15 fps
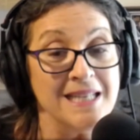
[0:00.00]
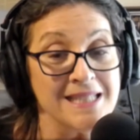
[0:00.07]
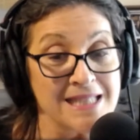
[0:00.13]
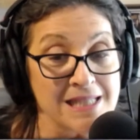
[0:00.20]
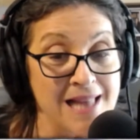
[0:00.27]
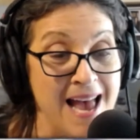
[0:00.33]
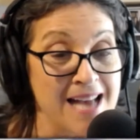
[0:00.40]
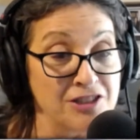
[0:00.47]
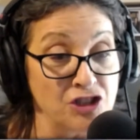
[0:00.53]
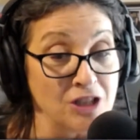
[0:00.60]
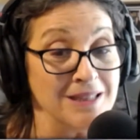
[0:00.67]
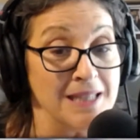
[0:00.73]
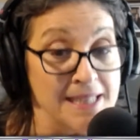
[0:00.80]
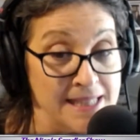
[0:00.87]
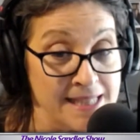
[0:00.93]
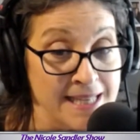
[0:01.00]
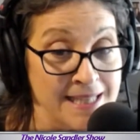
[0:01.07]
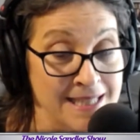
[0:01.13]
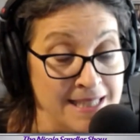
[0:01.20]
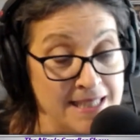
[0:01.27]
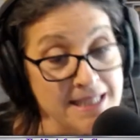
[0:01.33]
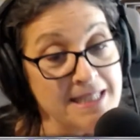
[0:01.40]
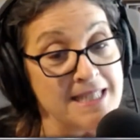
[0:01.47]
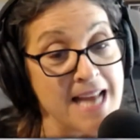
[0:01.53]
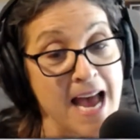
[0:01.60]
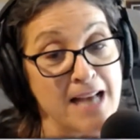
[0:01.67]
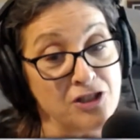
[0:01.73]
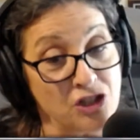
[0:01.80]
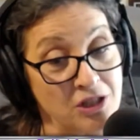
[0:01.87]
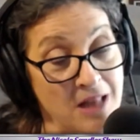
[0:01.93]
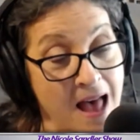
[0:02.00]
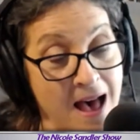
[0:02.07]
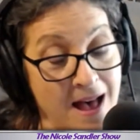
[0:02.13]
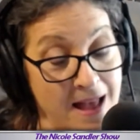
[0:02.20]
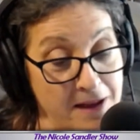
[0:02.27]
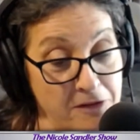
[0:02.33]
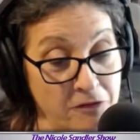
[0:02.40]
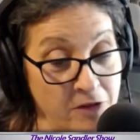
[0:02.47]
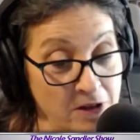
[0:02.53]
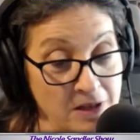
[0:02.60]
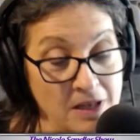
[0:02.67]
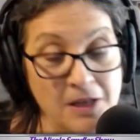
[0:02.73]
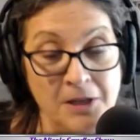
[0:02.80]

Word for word: slash listen dash live,